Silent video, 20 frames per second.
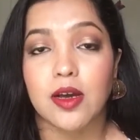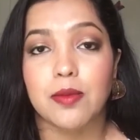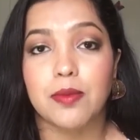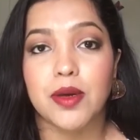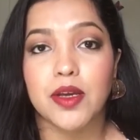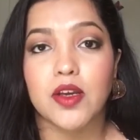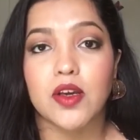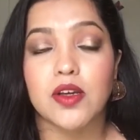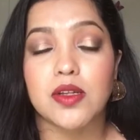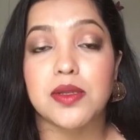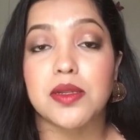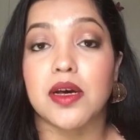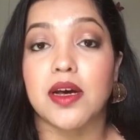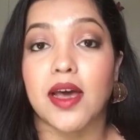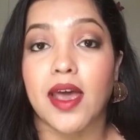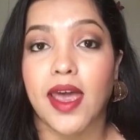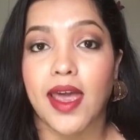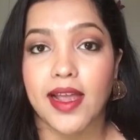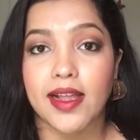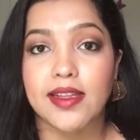because a
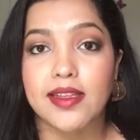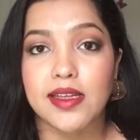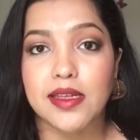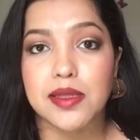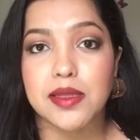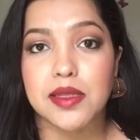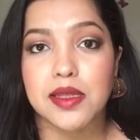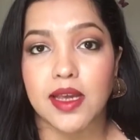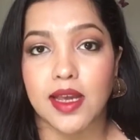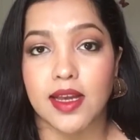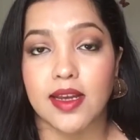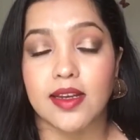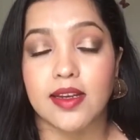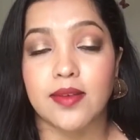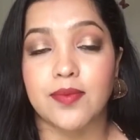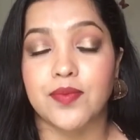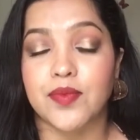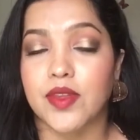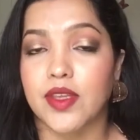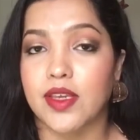healthy
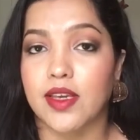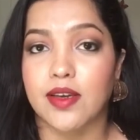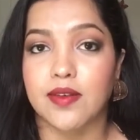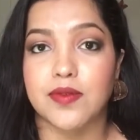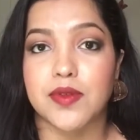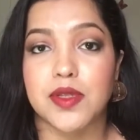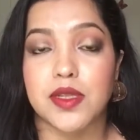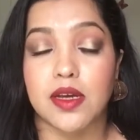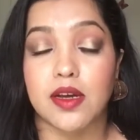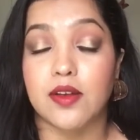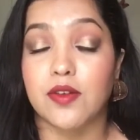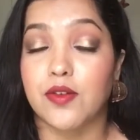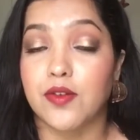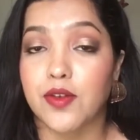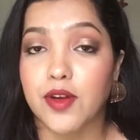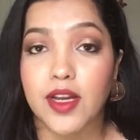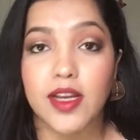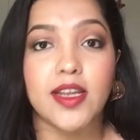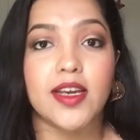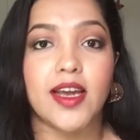skin gives a
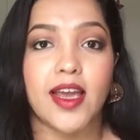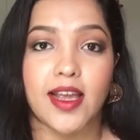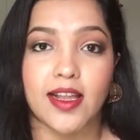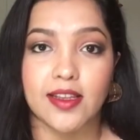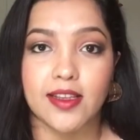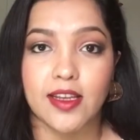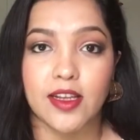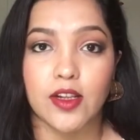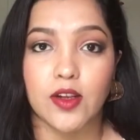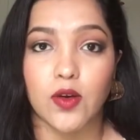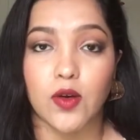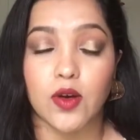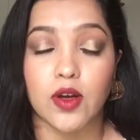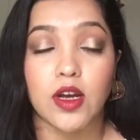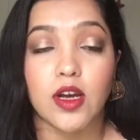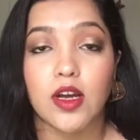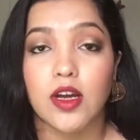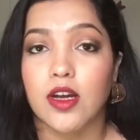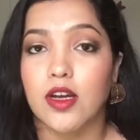really healthy look.